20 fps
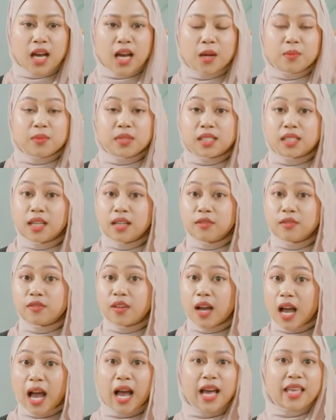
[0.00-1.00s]
Observe
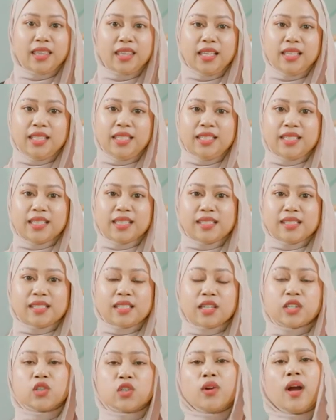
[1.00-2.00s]
other
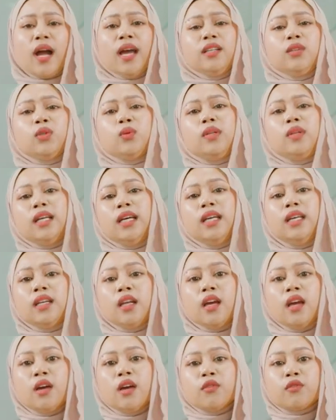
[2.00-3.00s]
leaders. Try to
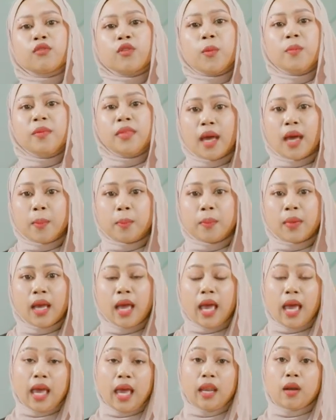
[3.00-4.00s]
learn from them
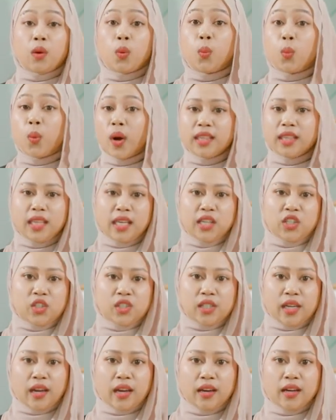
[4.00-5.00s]
and what they
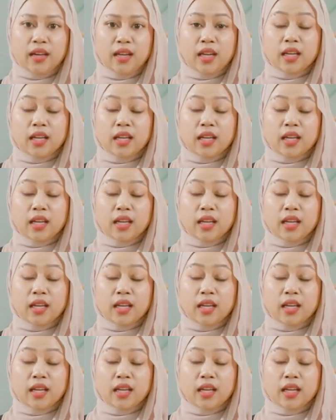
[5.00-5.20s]
share.